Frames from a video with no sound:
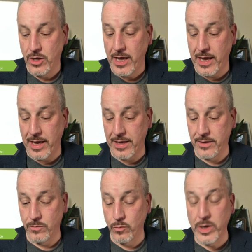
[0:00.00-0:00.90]

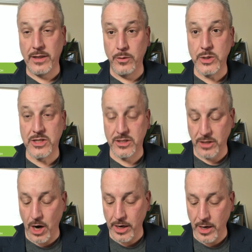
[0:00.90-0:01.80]
and really with
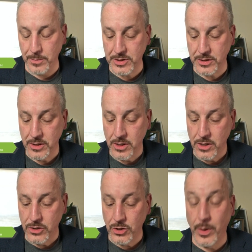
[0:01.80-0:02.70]
startups.
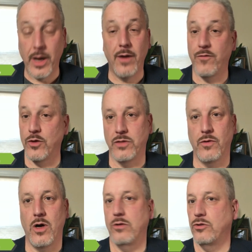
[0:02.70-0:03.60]
So first of
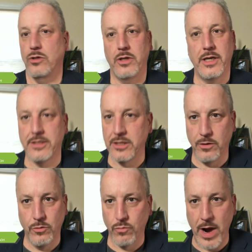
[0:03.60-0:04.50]
all, it's
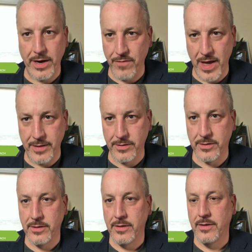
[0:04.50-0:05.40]
a great event.
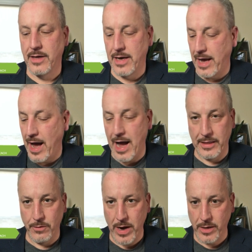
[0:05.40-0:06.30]
I
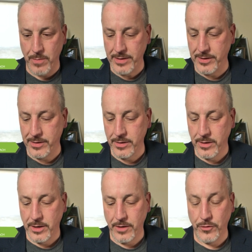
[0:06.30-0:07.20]
highly recommend it
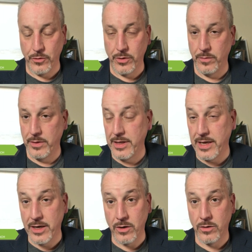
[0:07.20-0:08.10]
if you're
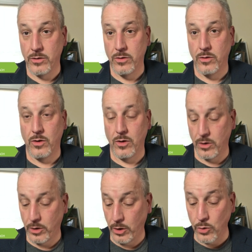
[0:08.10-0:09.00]
near
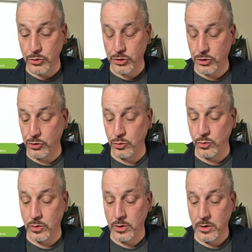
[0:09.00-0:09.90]
or close
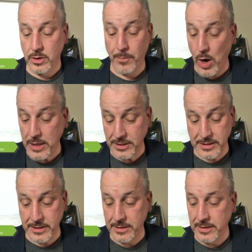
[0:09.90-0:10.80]
to
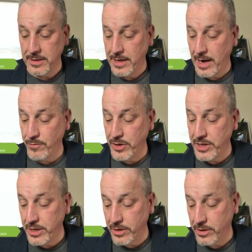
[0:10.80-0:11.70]
Boston. Every
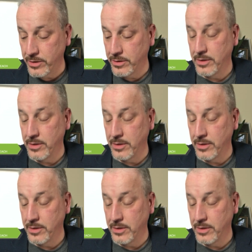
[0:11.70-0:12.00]
year,